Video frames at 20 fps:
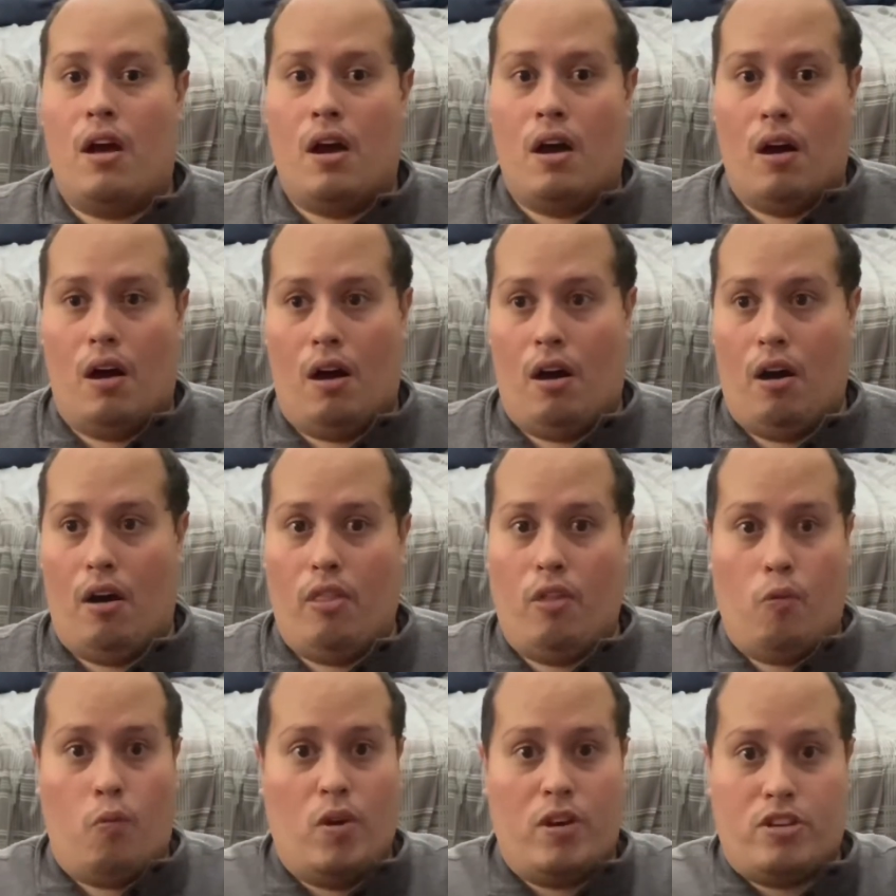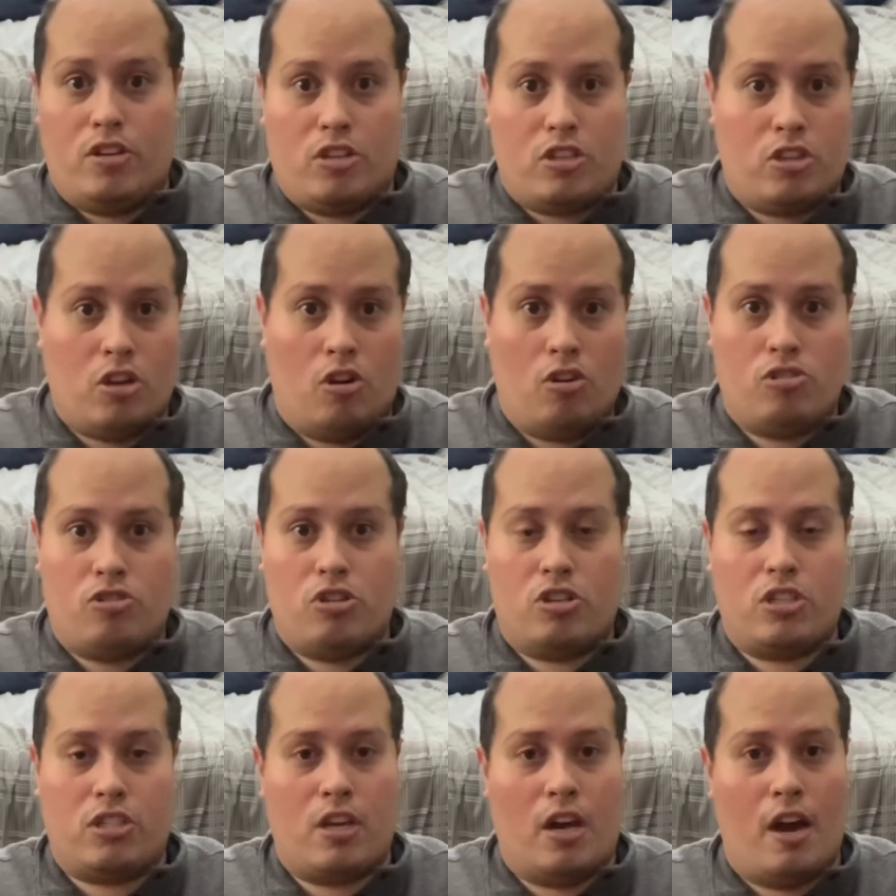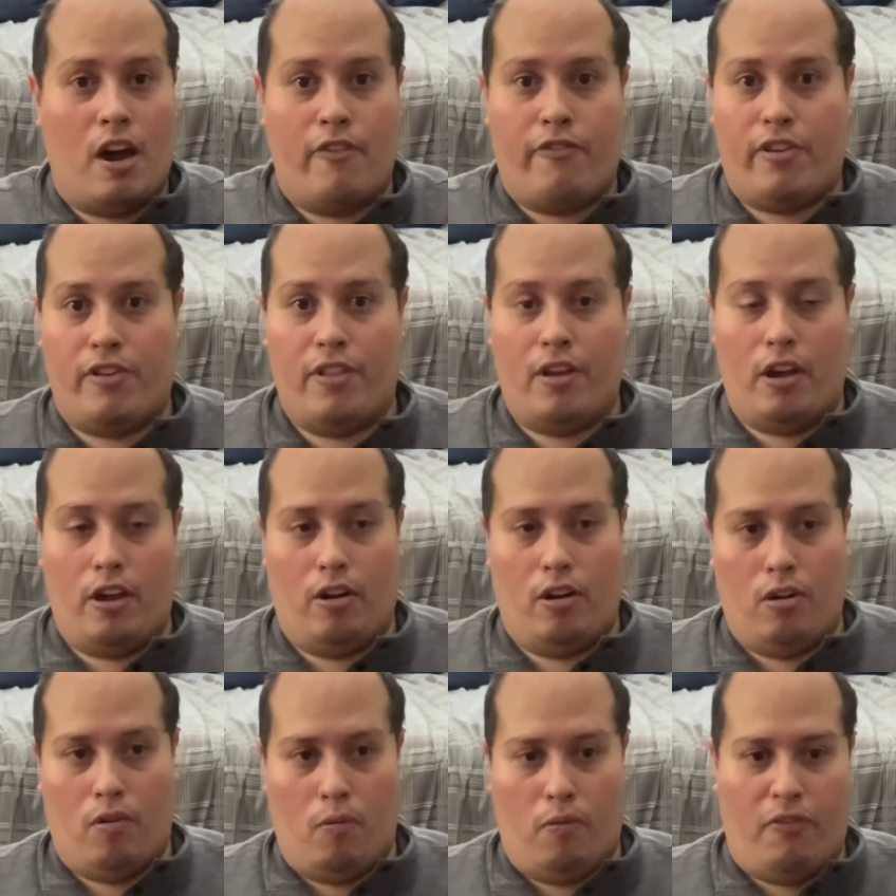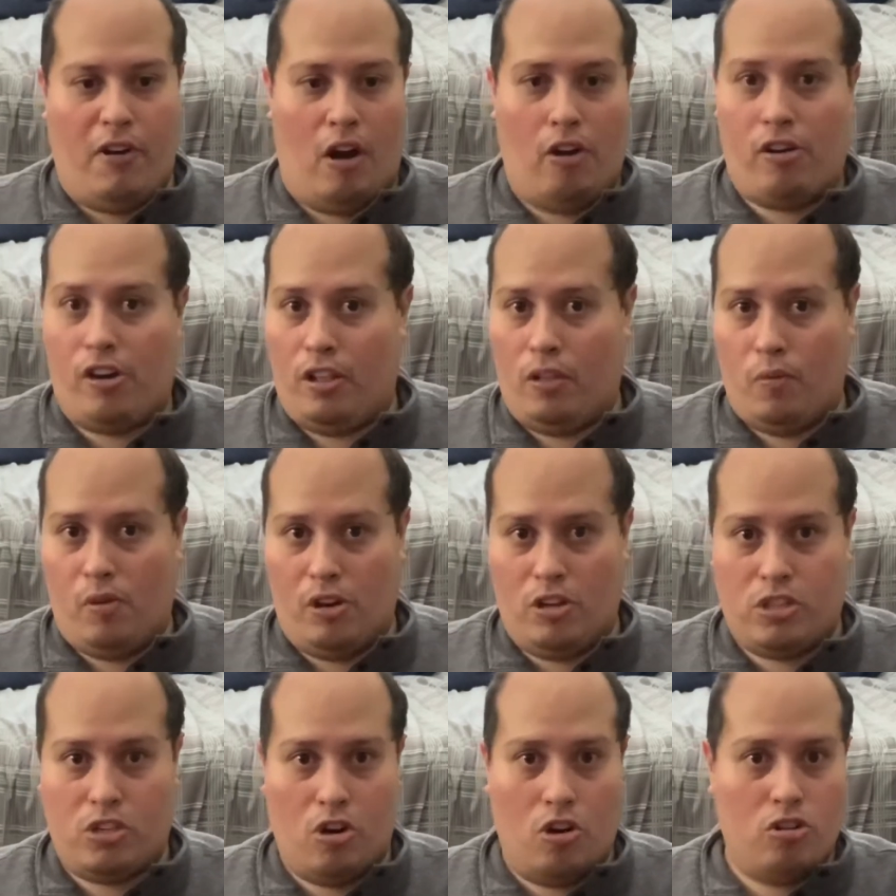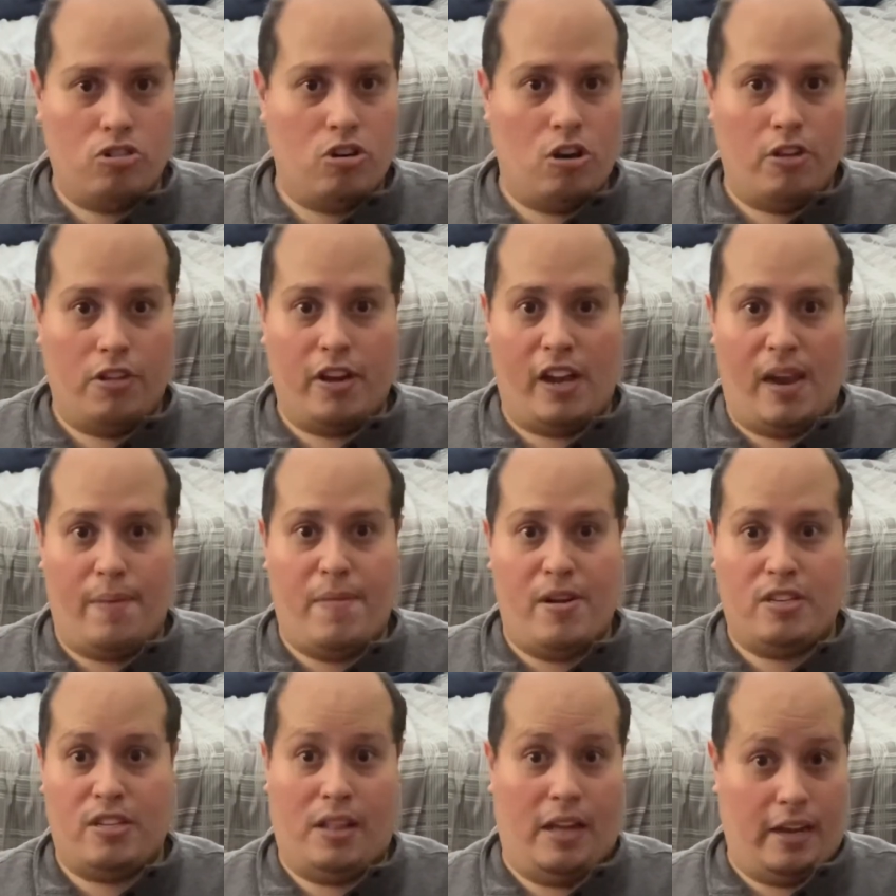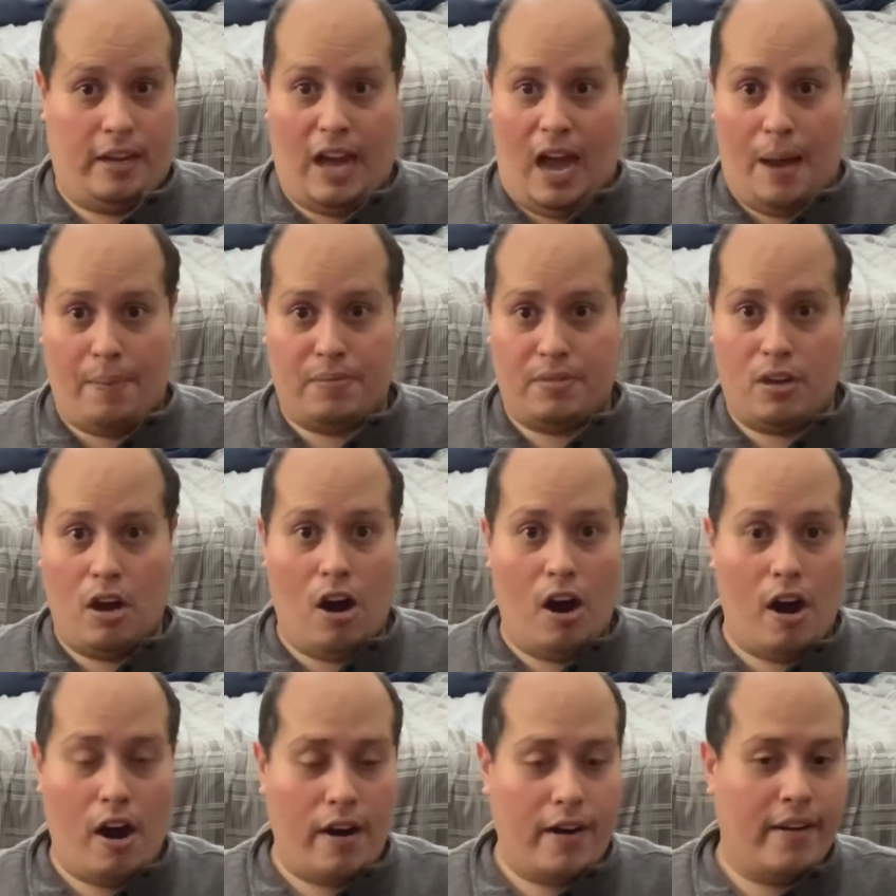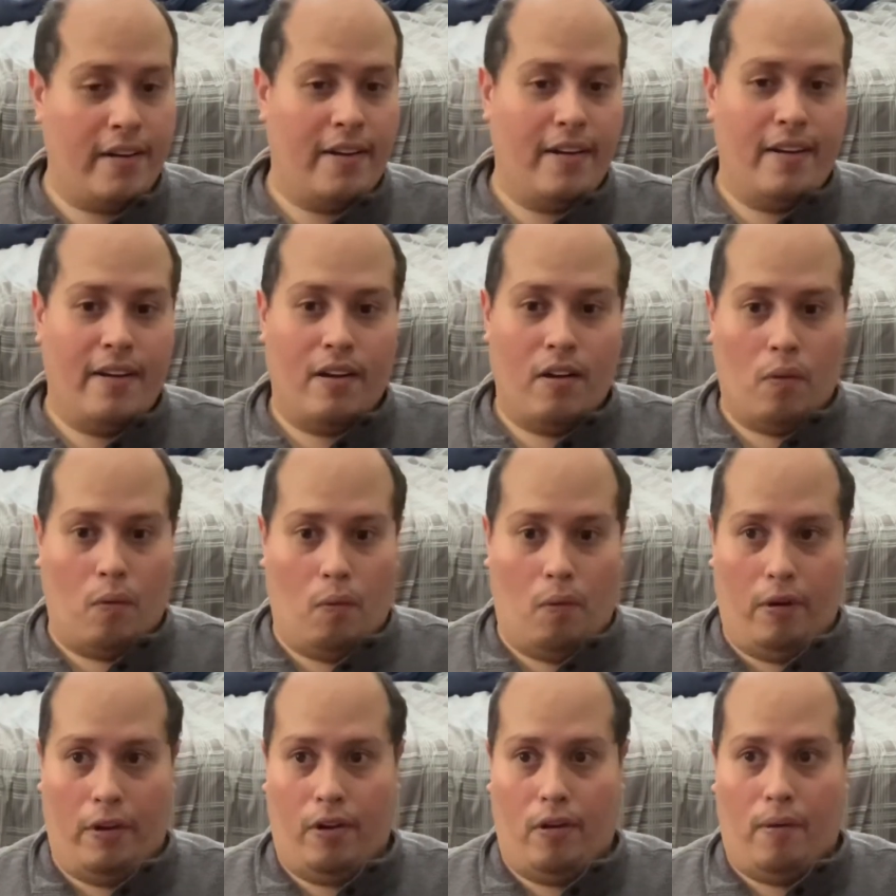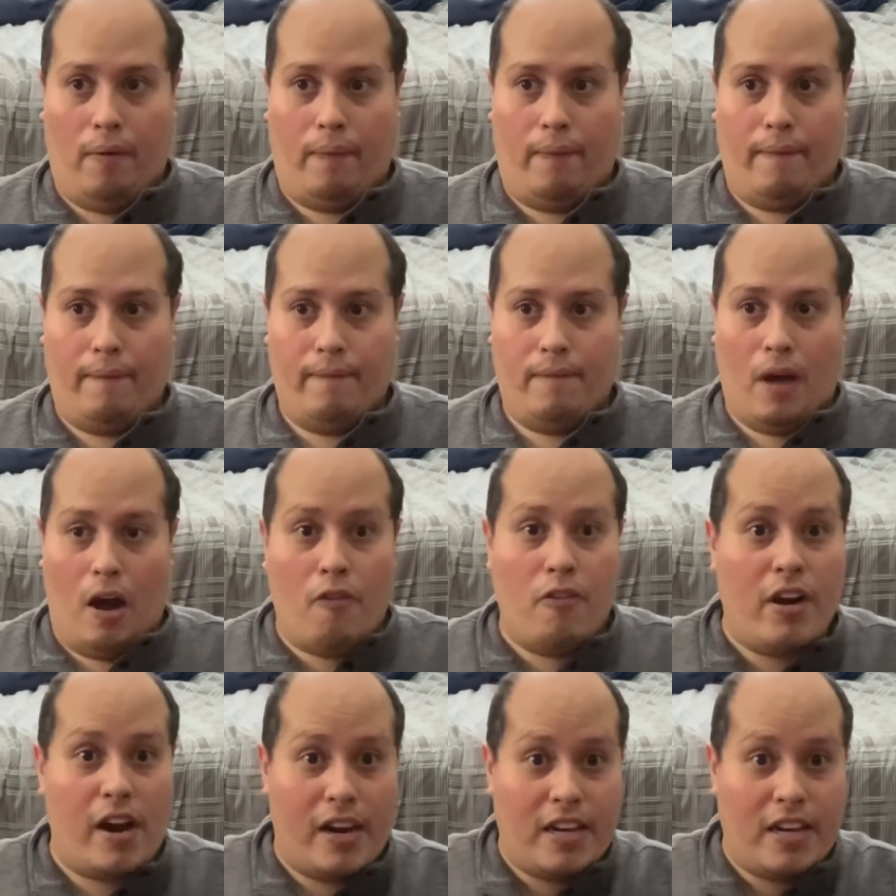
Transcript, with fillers: uh, the Winter Soldier stuff? Or, you know, Falcon and the Winter Soldier. Are they gonna mention that Cap's gone? You know, are we gonna